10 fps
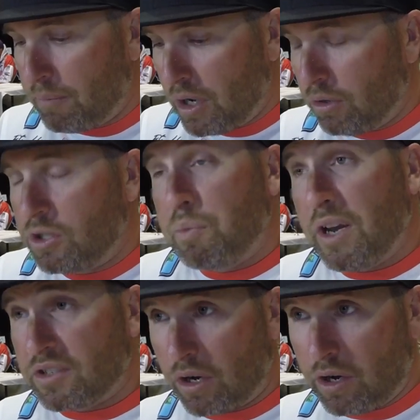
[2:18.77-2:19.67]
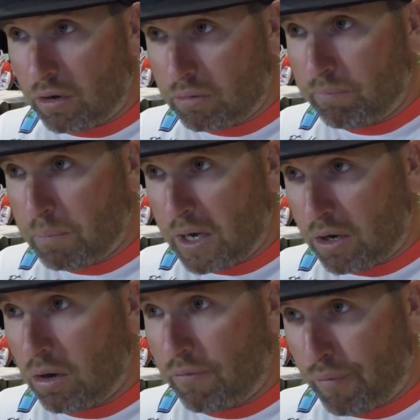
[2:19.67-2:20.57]
nose piece on your Minn
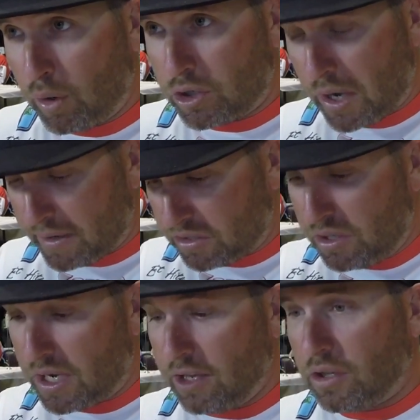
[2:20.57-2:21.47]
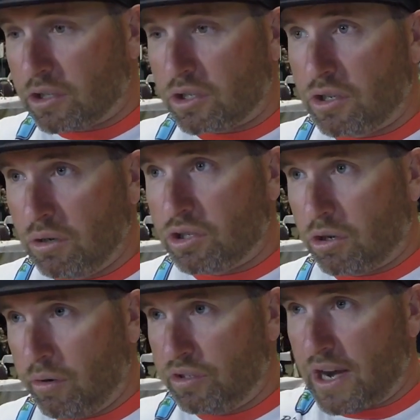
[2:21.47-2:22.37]
Kota Fortrex. You take the 2
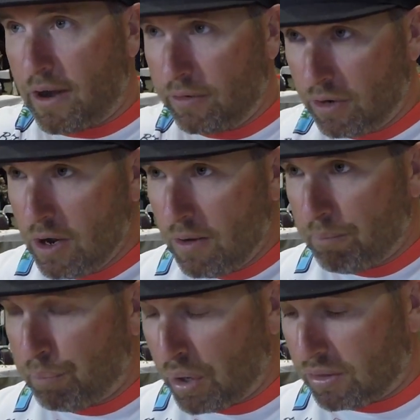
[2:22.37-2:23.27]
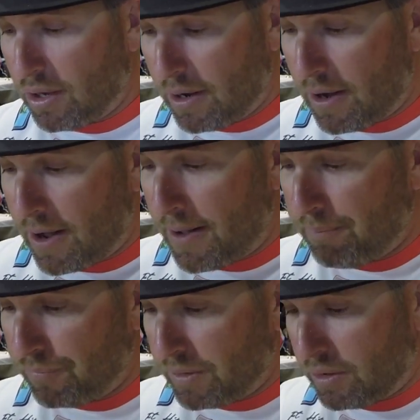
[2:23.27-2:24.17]
screws out, put
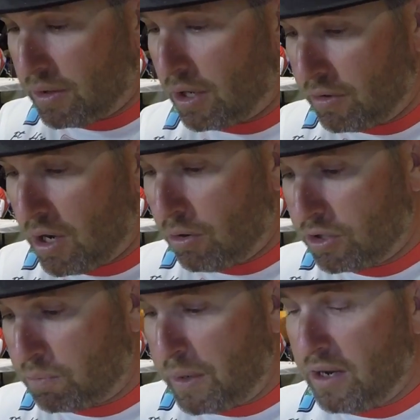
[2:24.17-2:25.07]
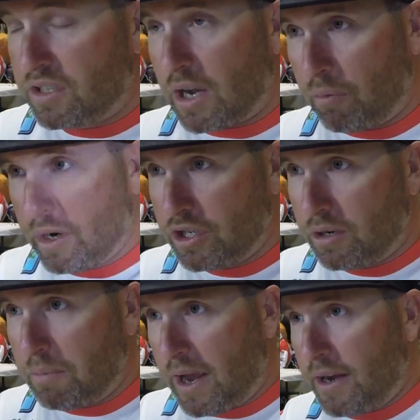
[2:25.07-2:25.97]
the nose piece that
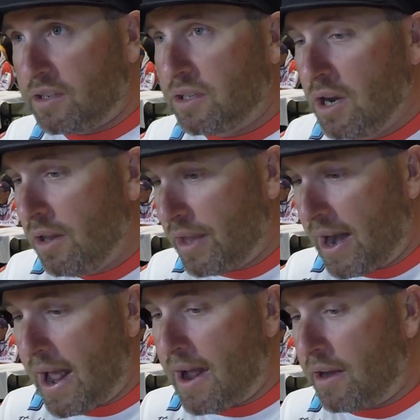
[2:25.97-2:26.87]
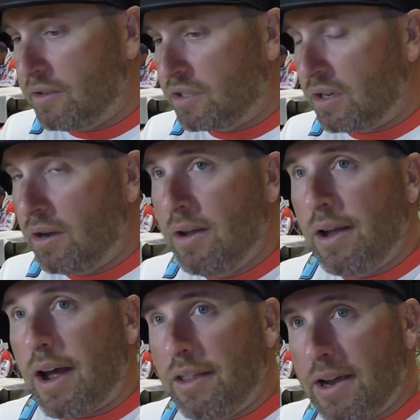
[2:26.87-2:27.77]
Rigid makes that has,
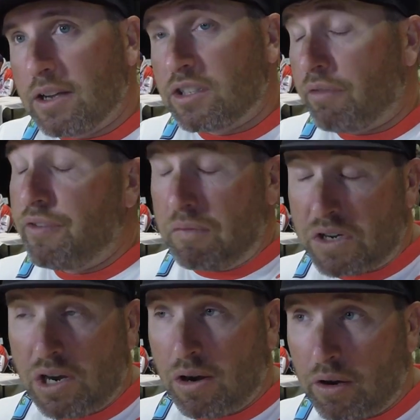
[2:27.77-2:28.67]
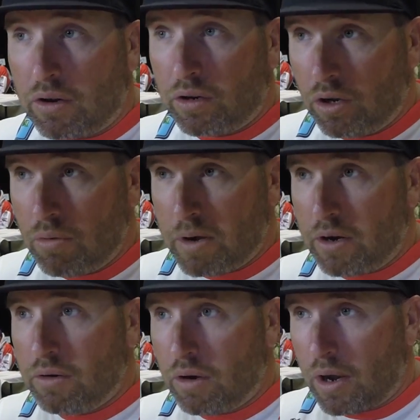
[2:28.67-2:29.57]
I think it's a 1500
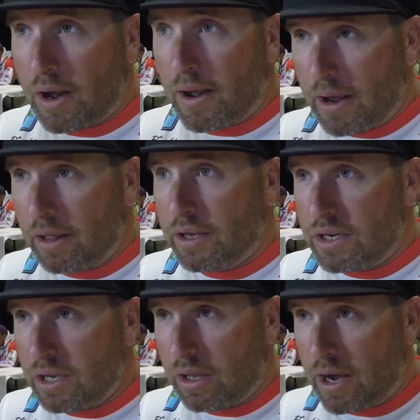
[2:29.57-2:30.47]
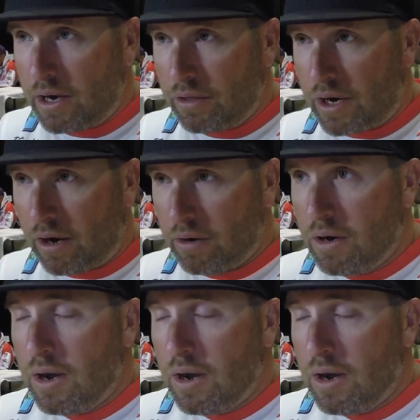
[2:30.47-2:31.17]
lumen LED light in there.